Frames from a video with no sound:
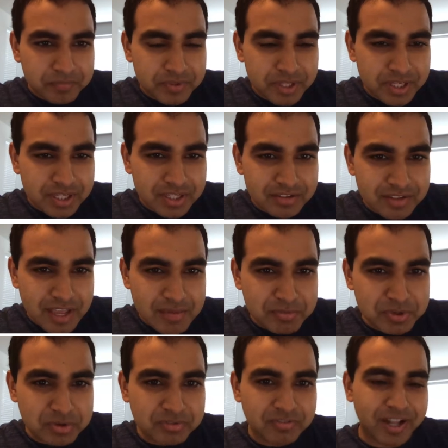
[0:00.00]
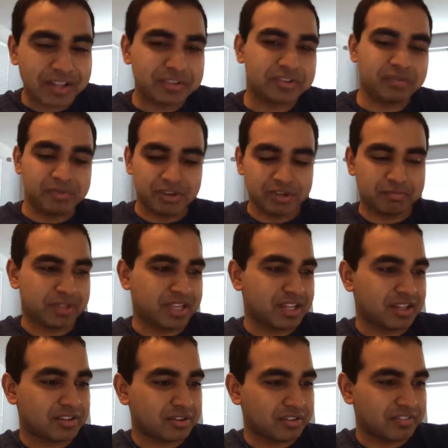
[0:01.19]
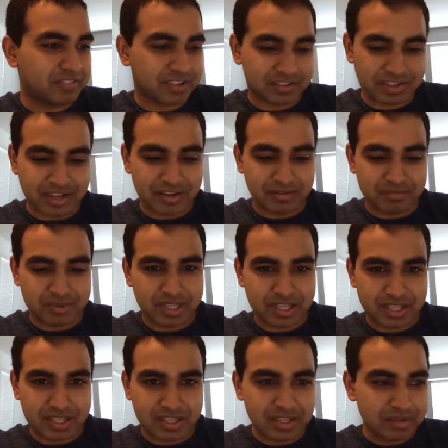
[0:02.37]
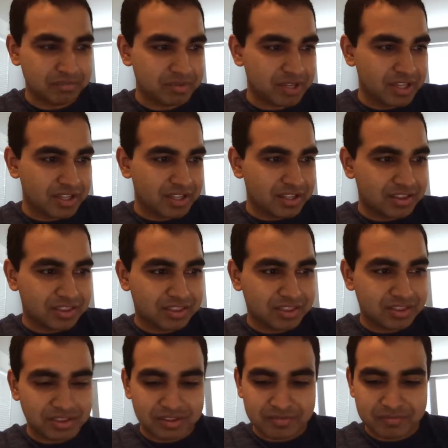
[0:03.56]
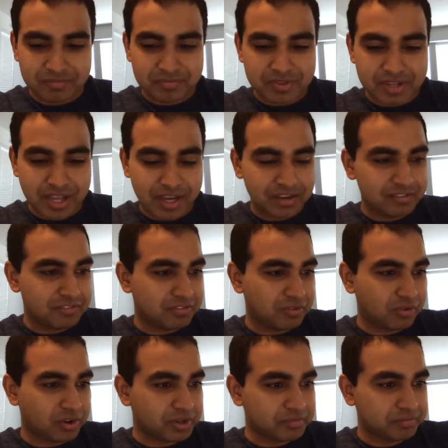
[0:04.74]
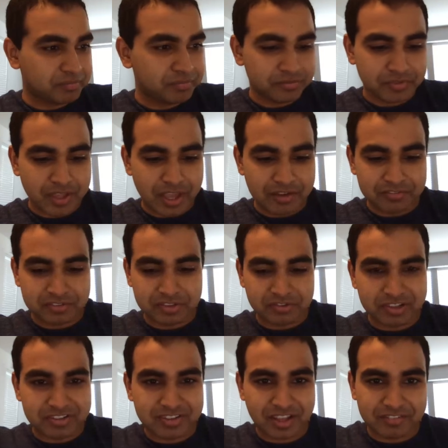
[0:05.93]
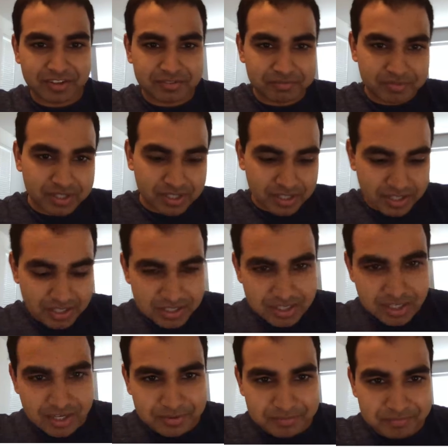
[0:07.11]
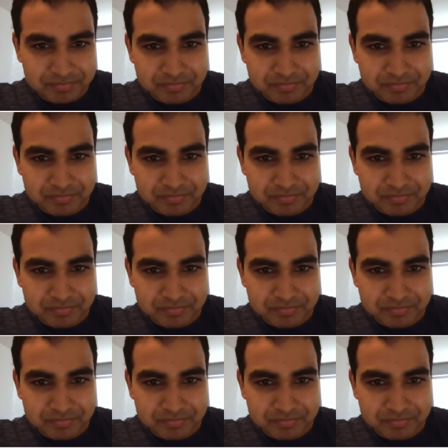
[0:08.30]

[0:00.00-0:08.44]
the same two values are being repeated. Let's go and fix that up. e nine four f three seven. Now,